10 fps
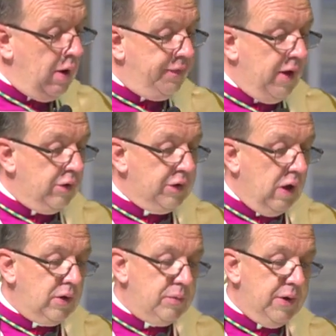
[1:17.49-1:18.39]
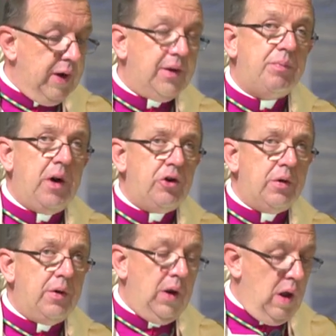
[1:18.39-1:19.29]
found ultimate
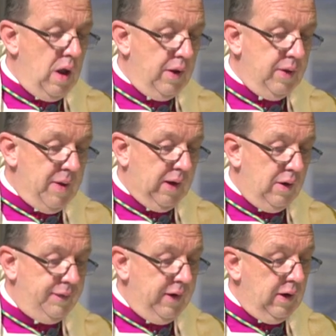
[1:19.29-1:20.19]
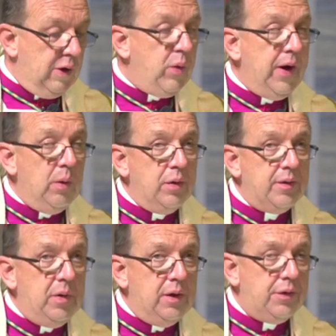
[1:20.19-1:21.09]
expression on the battlefield when he
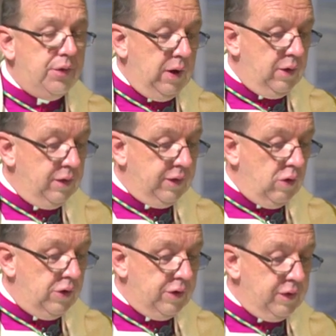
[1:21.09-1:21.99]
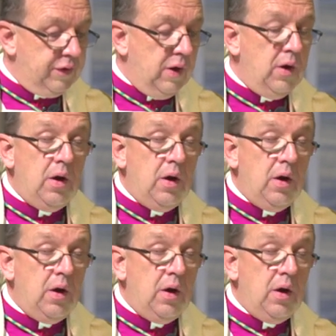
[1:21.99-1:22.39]
was ministering to soldiers,